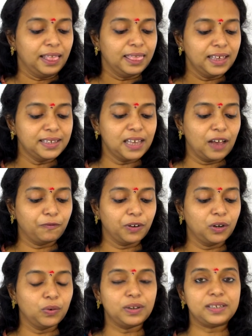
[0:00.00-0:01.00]
This
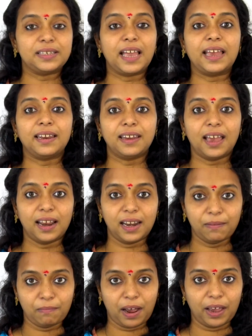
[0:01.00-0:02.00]
afternoon is
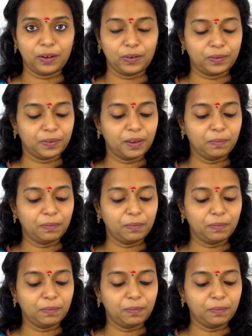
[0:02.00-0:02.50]
entirely my own.